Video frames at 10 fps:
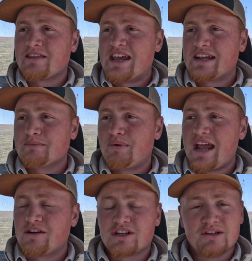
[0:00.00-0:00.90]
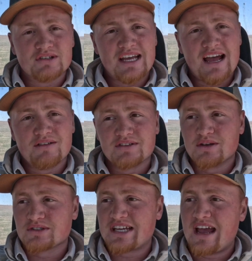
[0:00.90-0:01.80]
they can pay to run those
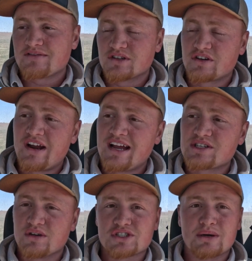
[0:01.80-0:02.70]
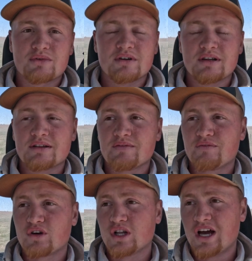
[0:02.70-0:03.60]
calves on grass all summer
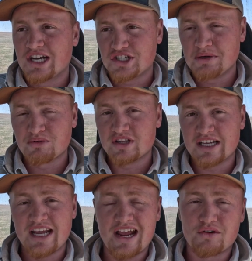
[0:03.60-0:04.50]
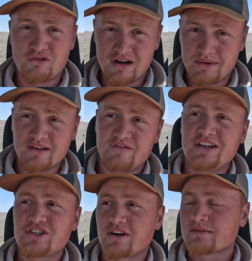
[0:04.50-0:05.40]
for a lot cheaper than they can to run them in the
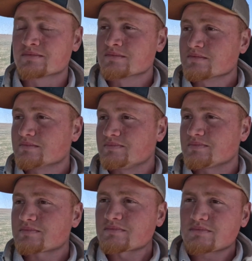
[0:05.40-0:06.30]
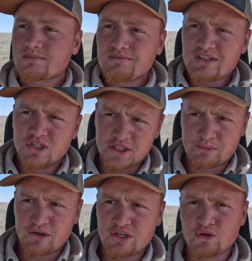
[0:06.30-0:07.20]
feed yard. So it's
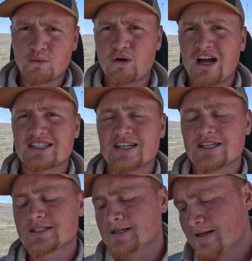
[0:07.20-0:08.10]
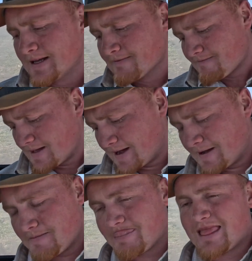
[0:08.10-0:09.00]
a pretty cool process.
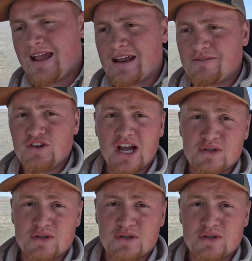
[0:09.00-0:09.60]
And if you